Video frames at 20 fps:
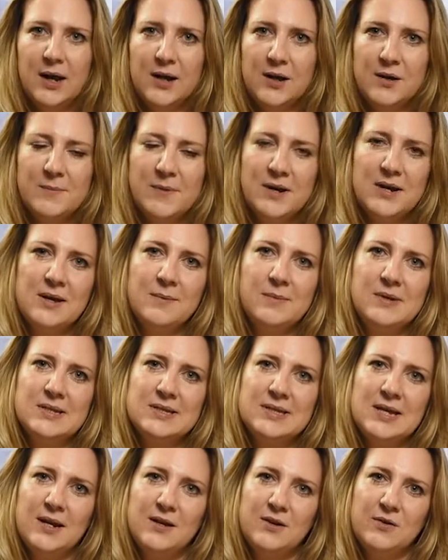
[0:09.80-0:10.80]
Hello, my name
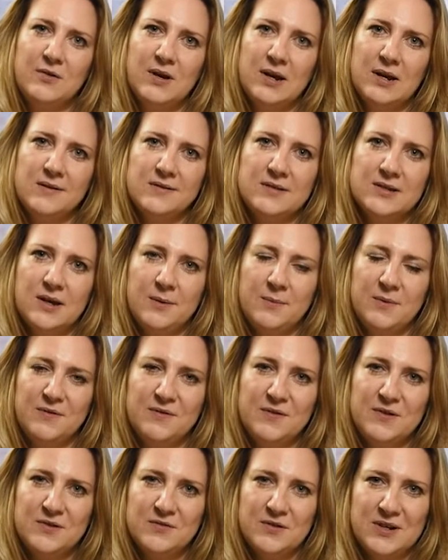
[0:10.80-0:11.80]
is Helen Graves. I'm a
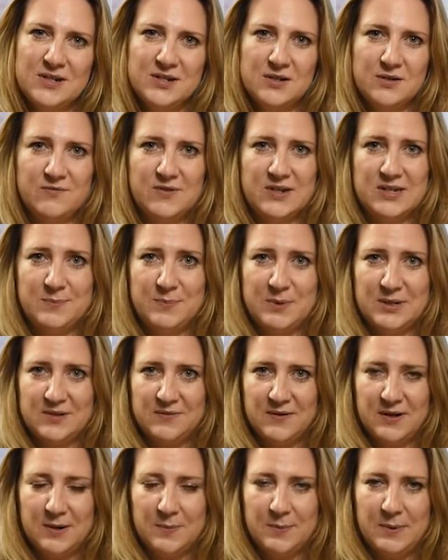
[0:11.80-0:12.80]
food writer and recipe
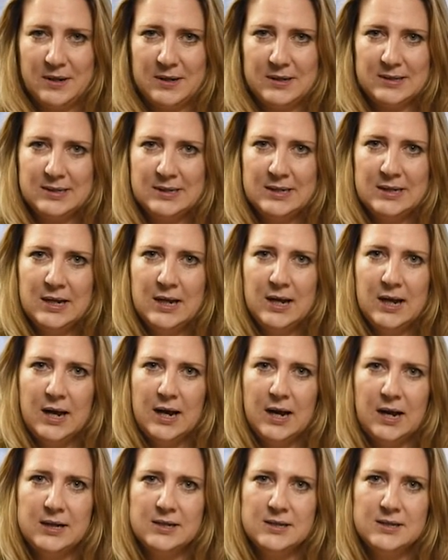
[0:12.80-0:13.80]
developer,
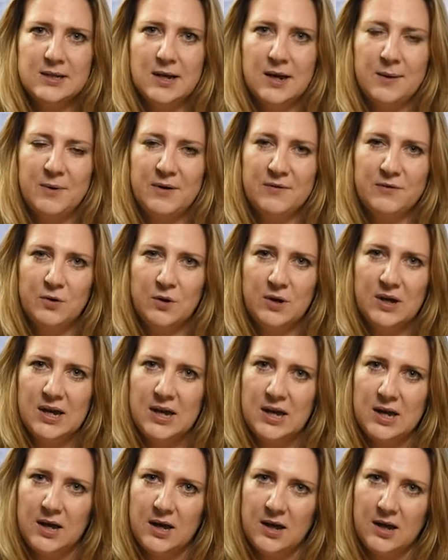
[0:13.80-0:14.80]
and I've got
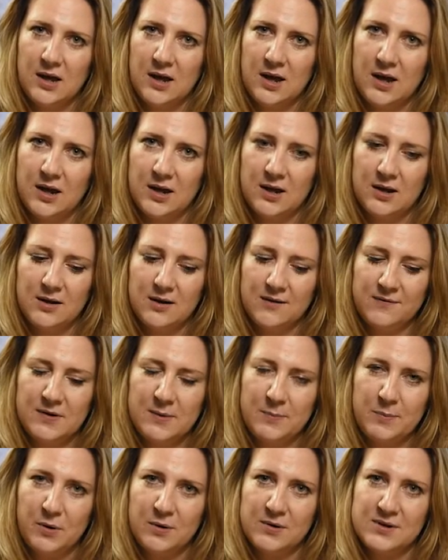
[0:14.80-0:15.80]
here a lovely
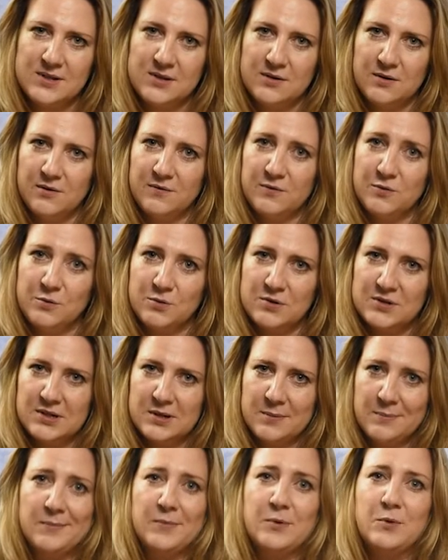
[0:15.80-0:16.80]
box of
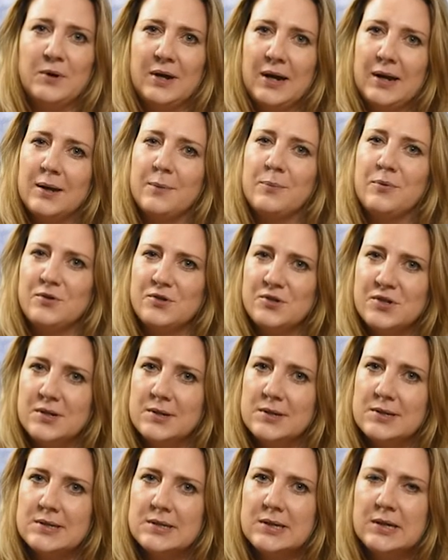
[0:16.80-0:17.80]
autumn organic
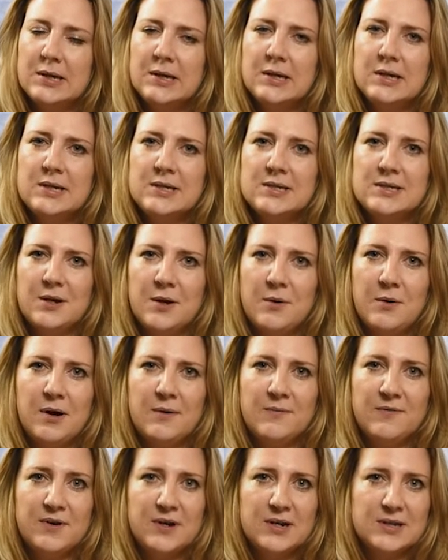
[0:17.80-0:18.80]
produce. So
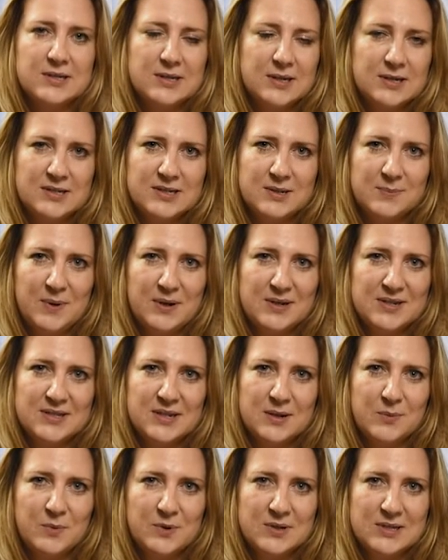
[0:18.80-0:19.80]
I'm very excited about
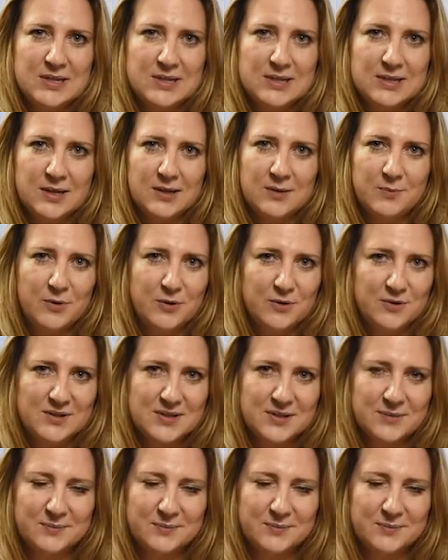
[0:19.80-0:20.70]
seeing what's inside the box.